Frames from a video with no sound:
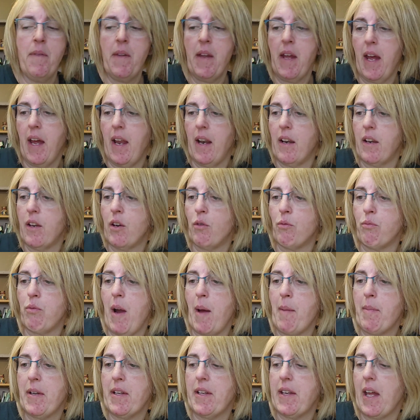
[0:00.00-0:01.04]
and a little
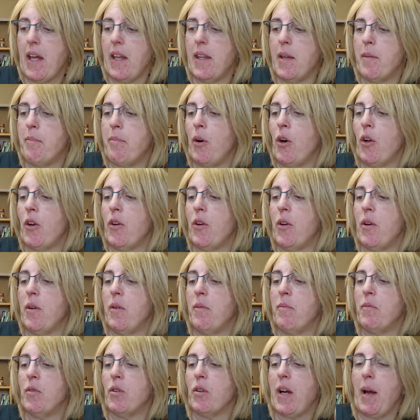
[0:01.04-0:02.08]
rabbit down the
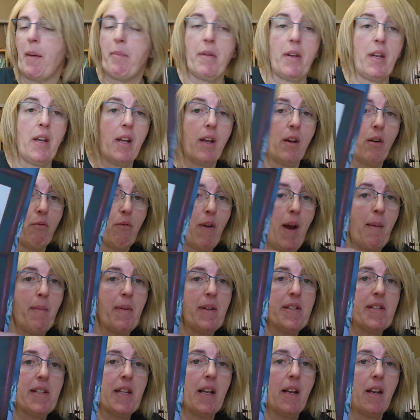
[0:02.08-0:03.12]
bottom, or a couple of little
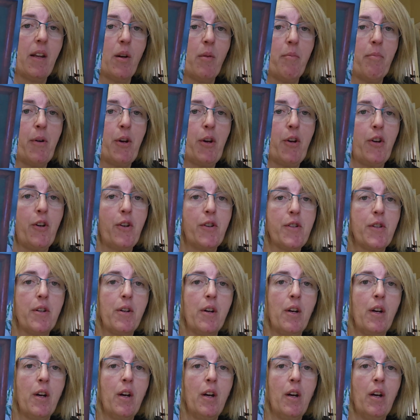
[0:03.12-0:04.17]
rabbits and a little bird.
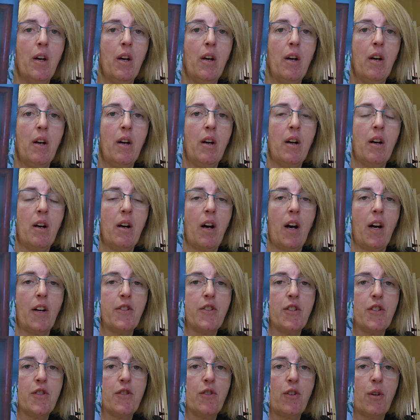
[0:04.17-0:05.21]
I
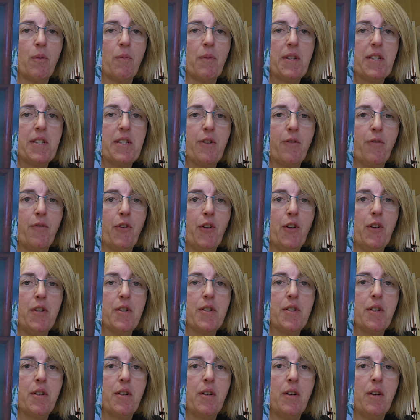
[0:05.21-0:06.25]
just thought it was
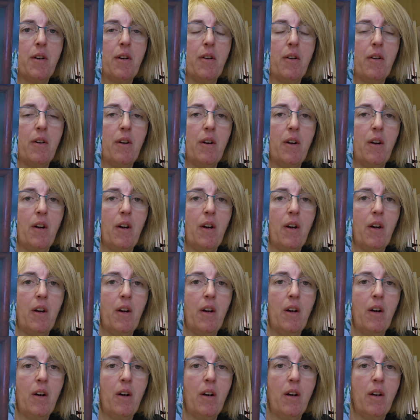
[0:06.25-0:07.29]
different,
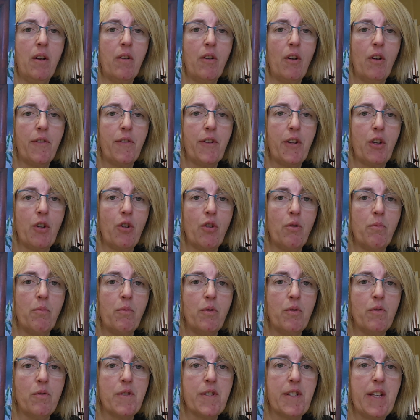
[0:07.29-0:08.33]
not the
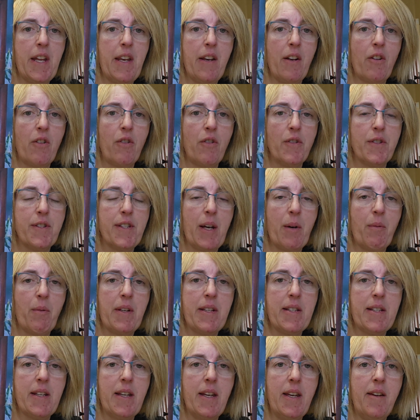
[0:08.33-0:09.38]
normal Santa Claus that we
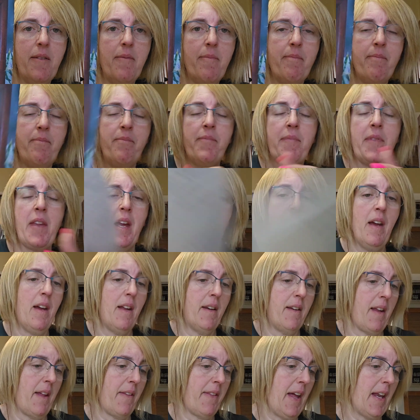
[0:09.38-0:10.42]
see.
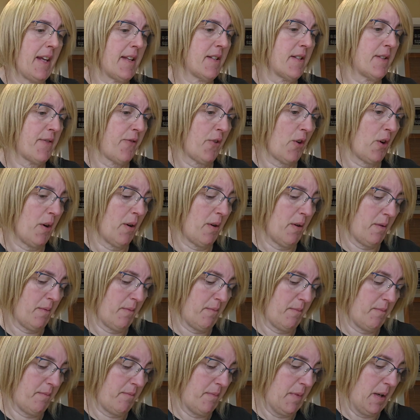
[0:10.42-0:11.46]
Now that is
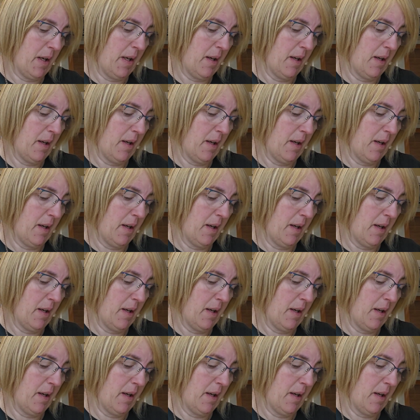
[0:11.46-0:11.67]
from